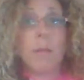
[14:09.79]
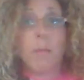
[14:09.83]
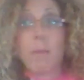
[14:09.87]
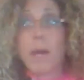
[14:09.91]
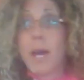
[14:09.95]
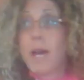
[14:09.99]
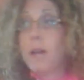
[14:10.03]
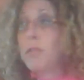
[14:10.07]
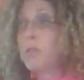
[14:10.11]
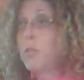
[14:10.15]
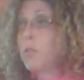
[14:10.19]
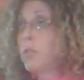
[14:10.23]

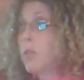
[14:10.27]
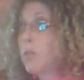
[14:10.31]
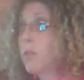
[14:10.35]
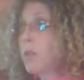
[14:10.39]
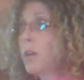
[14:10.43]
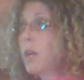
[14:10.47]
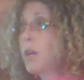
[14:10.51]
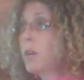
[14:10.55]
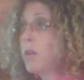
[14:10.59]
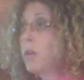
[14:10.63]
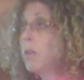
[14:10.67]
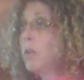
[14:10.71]
passenger
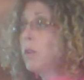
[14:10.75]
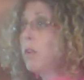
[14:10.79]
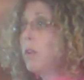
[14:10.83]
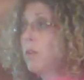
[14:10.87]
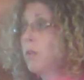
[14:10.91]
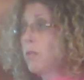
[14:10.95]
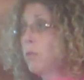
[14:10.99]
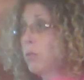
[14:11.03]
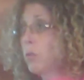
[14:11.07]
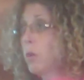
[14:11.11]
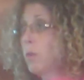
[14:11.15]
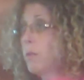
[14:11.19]
rail
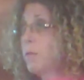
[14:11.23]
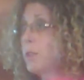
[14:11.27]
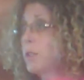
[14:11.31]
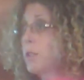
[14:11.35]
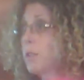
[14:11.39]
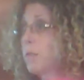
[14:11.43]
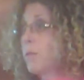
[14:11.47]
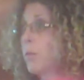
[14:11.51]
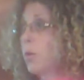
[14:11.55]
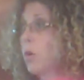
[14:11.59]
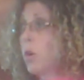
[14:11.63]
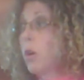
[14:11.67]

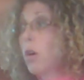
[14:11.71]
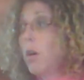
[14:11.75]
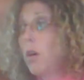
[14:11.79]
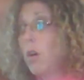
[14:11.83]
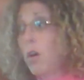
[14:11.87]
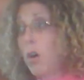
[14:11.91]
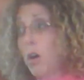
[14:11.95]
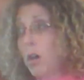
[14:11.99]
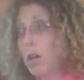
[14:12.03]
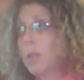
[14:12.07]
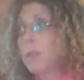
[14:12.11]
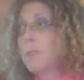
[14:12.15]
service for
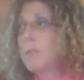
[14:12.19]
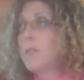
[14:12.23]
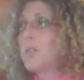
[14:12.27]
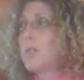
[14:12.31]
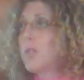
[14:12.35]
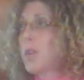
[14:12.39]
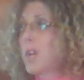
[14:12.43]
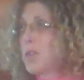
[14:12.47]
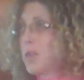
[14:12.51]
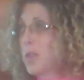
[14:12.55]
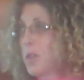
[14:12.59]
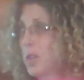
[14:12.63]
all of the
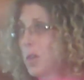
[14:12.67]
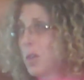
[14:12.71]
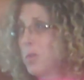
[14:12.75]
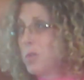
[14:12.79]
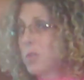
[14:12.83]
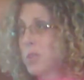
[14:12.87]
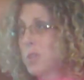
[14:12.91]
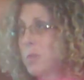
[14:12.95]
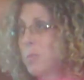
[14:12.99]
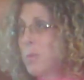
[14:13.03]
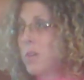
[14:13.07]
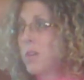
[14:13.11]
Treasure
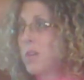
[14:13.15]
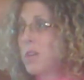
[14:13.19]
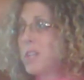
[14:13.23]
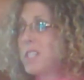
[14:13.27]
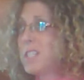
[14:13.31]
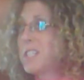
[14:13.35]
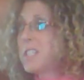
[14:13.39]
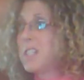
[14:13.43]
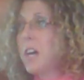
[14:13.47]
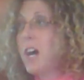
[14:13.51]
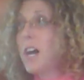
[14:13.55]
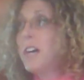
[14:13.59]
Coast
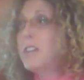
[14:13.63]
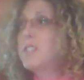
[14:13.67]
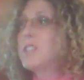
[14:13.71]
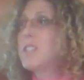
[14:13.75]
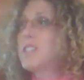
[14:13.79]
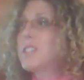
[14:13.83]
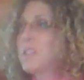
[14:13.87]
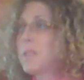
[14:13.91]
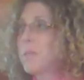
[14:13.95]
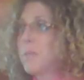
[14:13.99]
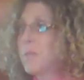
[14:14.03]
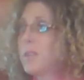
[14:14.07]
communities, not
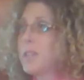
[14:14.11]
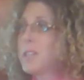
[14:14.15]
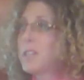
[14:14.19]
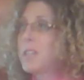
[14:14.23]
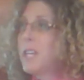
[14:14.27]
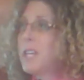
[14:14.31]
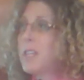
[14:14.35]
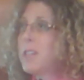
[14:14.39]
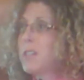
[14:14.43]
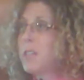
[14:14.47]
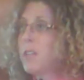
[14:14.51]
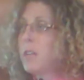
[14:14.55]
just for a
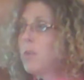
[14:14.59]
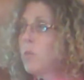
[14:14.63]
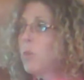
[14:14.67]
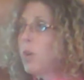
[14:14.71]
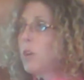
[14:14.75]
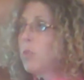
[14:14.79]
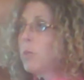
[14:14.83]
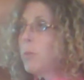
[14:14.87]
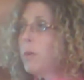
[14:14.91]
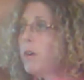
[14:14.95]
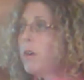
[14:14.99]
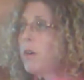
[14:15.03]
station in
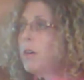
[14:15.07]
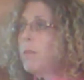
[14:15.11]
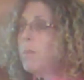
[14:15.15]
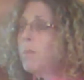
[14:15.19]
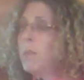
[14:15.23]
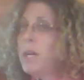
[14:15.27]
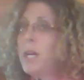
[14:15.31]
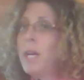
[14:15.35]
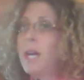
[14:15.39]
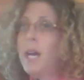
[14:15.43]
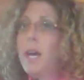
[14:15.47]
West Palm,